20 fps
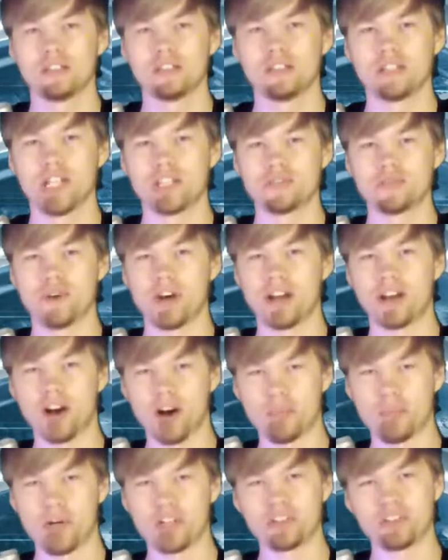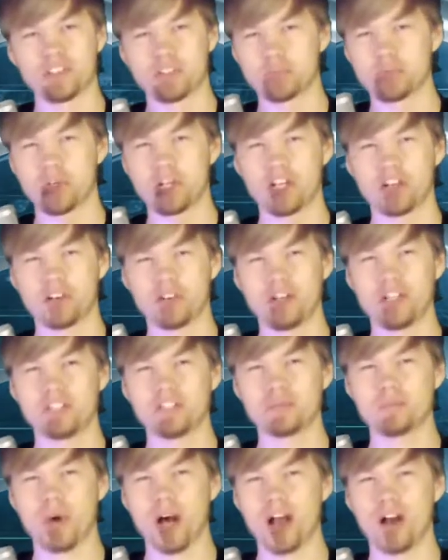That's right, our budget has been
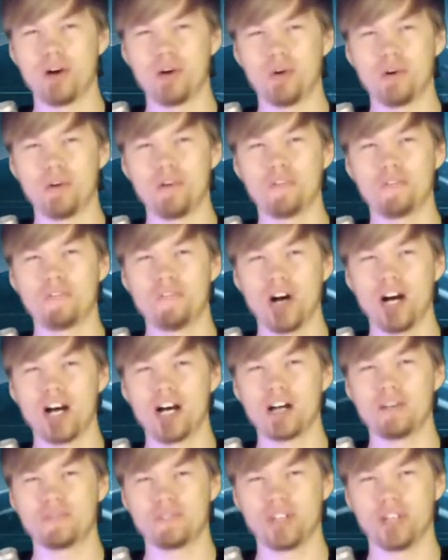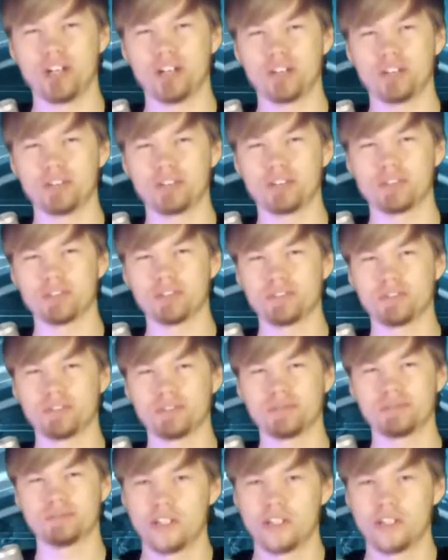increased by a whole $5.